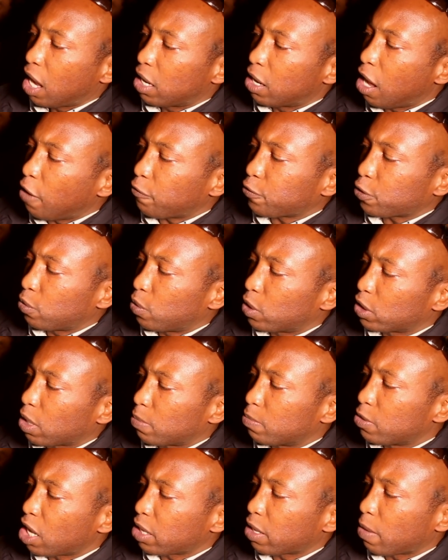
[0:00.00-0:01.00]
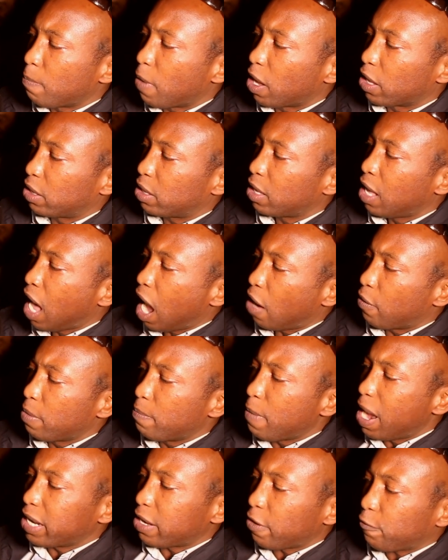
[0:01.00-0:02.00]
And afterward, another month. And we
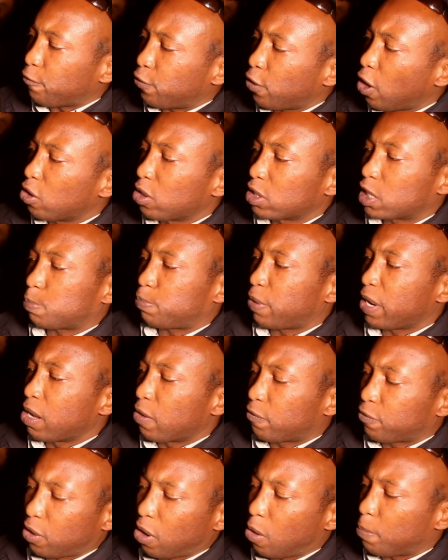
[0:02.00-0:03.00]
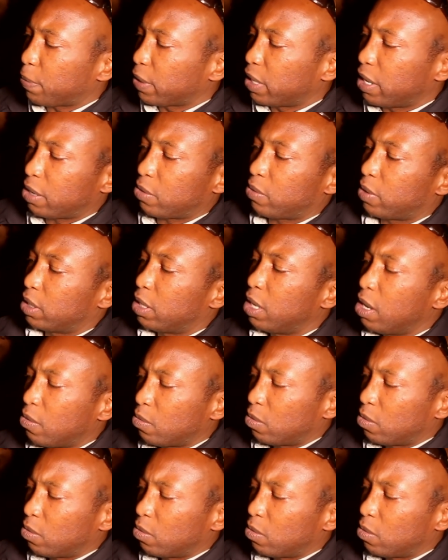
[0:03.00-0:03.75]
made it flow a spring of copper liquid.